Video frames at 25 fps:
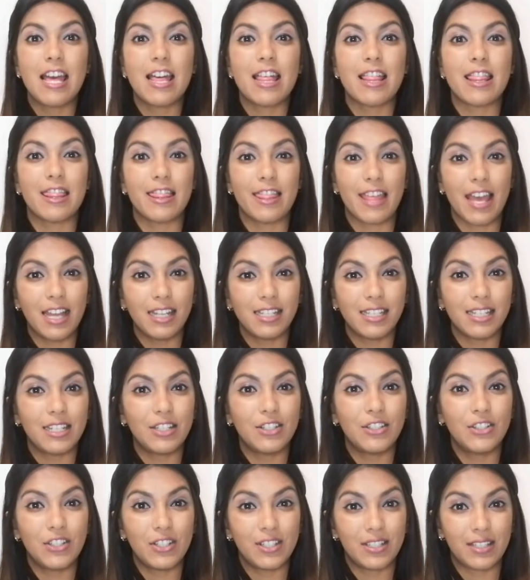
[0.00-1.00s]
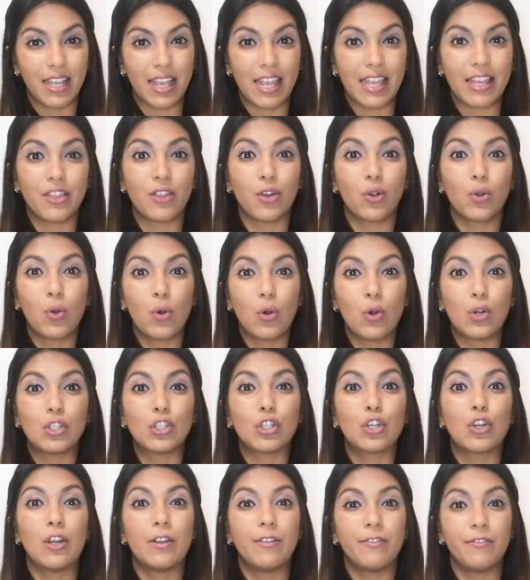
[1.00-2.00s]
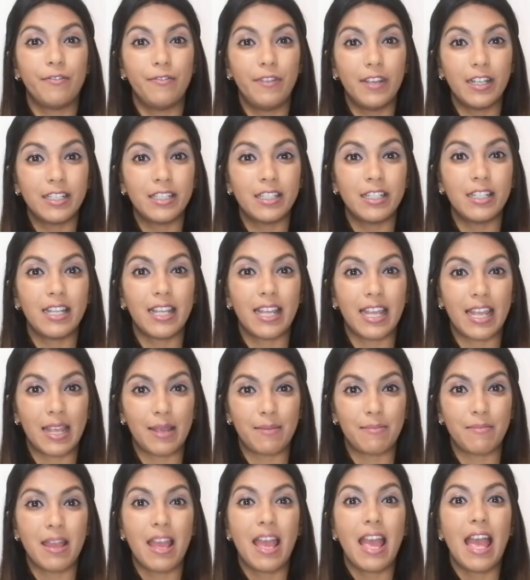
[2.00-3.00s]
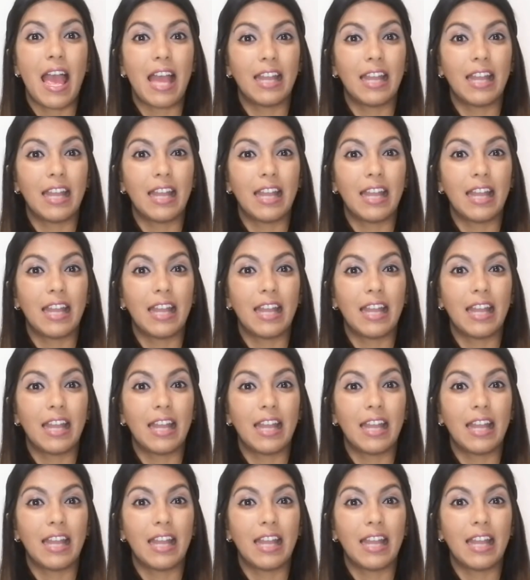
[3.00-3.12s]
That is to say, the court convicted him